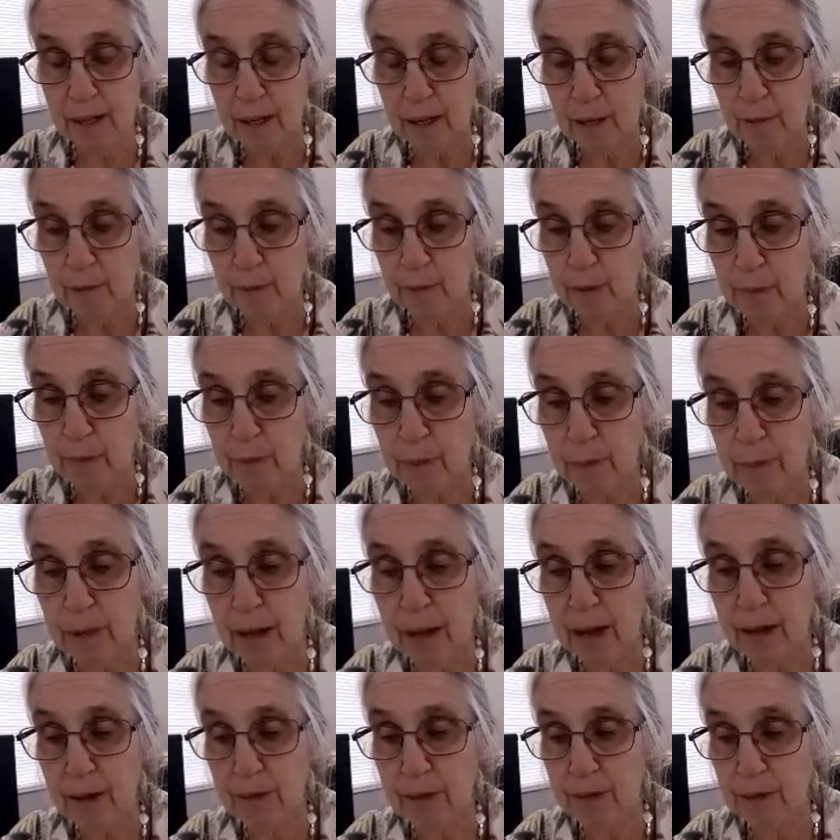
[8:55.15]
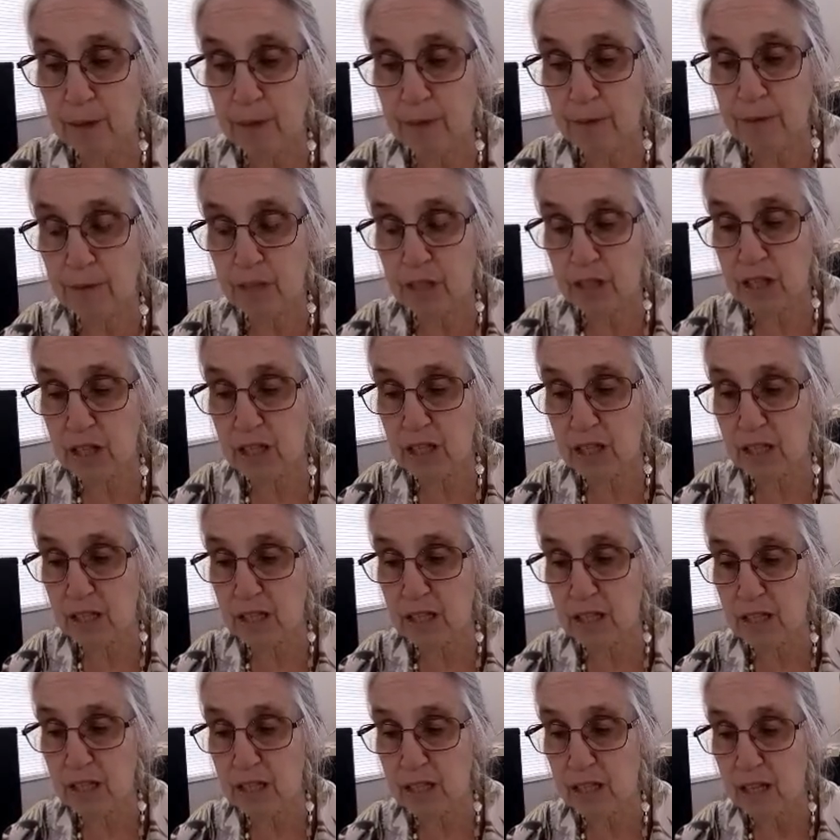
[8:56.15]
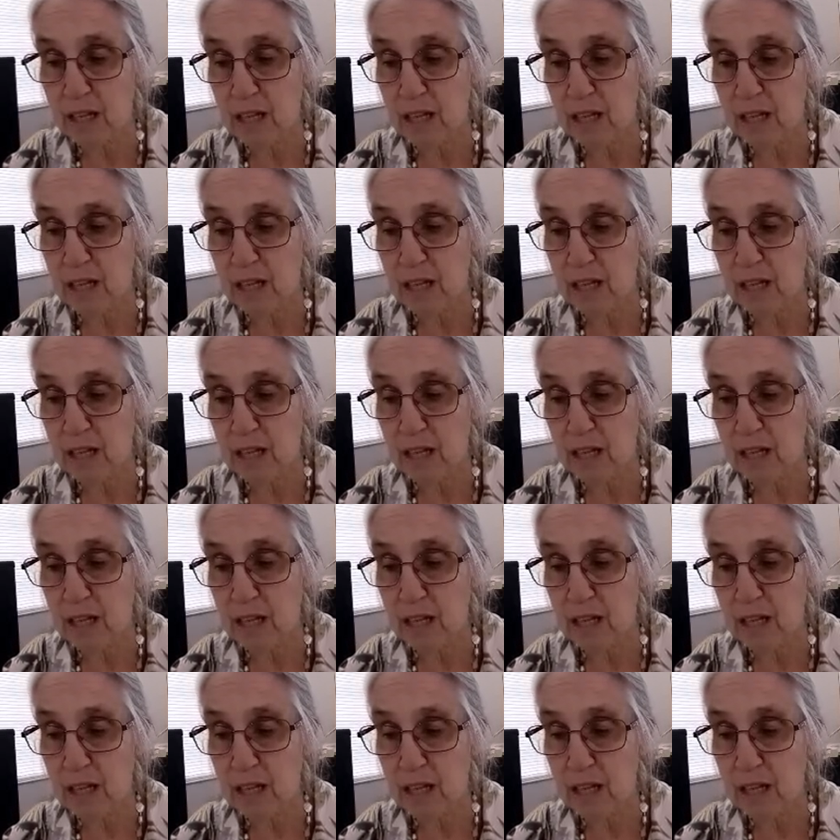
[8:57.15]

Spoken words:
from the mouth of Jesus